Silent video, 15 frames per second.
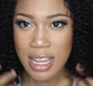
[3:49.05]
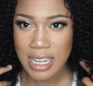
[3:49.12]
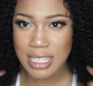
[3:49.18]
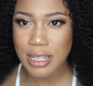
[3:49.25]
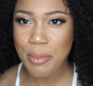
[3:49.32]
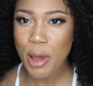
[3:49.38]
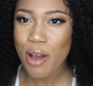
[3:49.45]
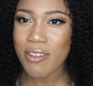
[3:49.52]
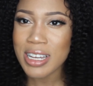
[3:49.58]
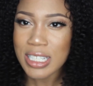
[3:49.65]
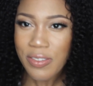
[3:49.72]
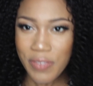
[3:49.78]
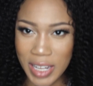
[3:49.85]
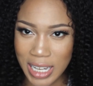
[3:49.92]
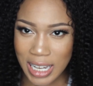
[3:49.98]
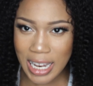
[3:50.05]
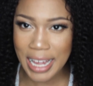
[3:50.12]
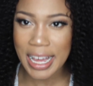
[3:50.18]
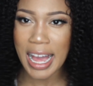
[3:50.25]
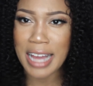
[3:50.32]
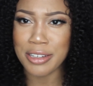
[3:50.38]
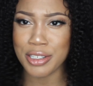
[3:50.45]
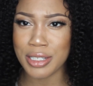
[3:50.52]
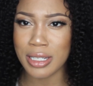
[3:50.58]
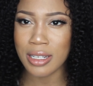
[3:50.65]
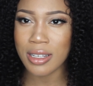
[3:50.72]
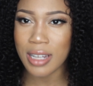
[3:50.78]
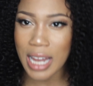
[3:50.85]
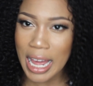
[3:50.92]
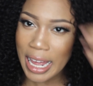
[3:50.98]
Because I'm always feeling like I just
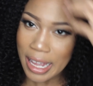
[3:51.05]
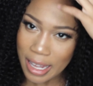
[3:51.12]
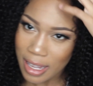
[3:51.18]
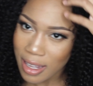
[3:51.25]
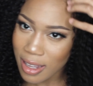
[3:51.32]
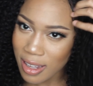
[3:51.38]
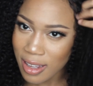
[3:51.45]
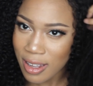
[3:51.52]
look like